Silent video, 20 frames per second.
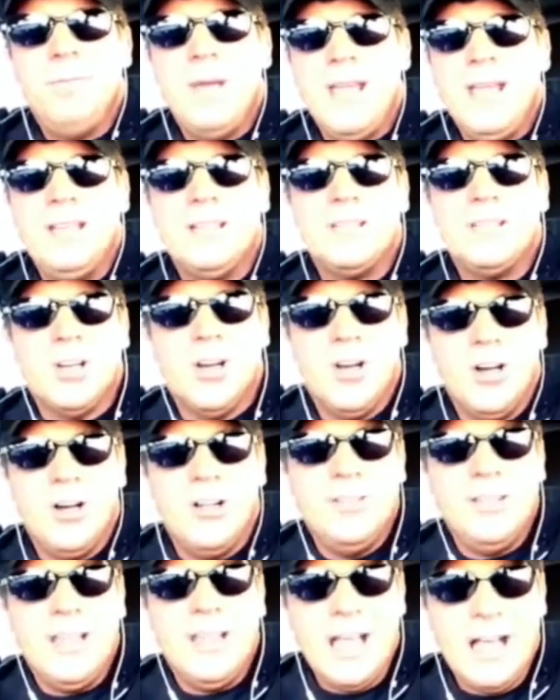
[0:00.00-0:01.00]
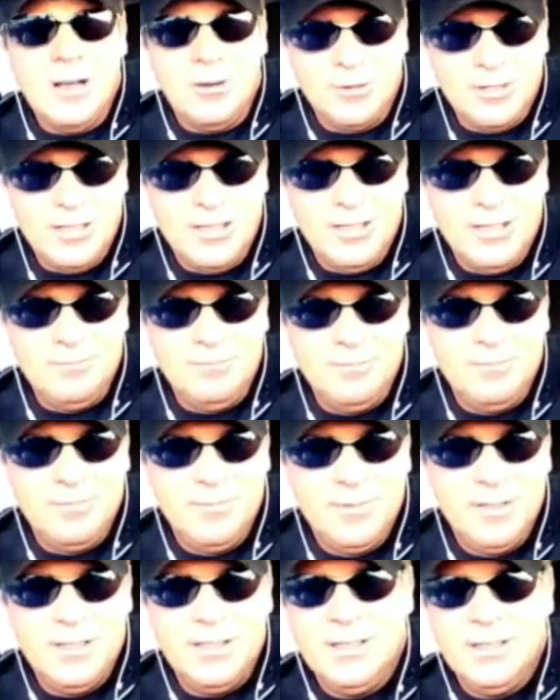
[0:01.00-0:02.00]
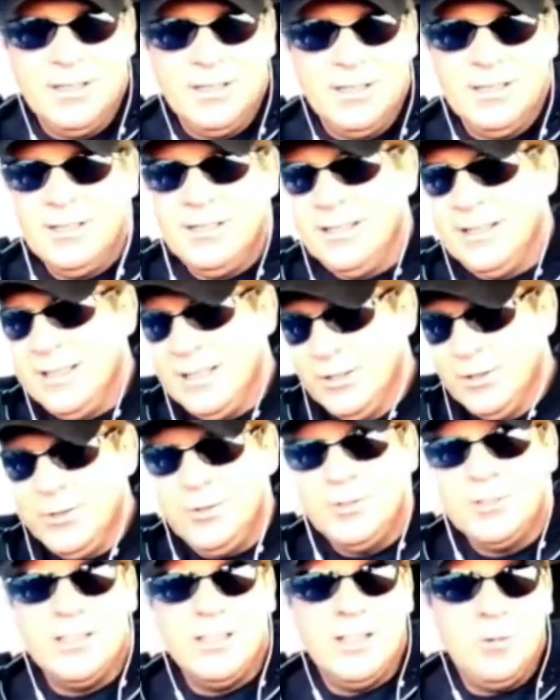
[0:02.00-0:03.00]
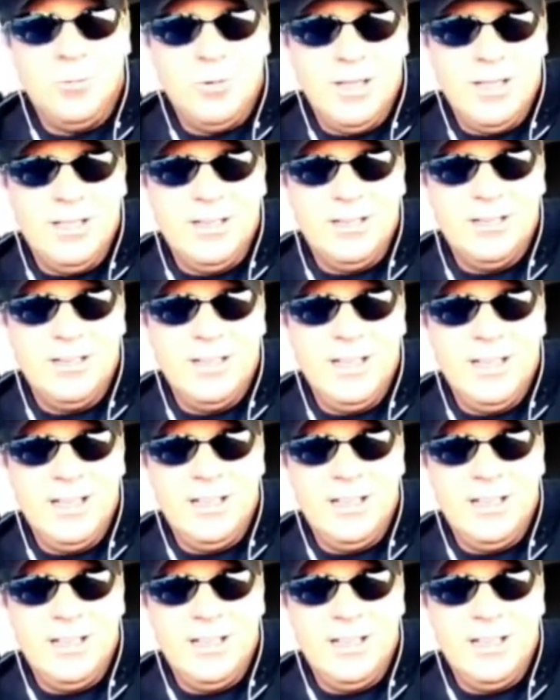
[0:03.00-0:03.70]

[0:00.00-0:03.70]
based on the outcome. Did they lose? Did they win?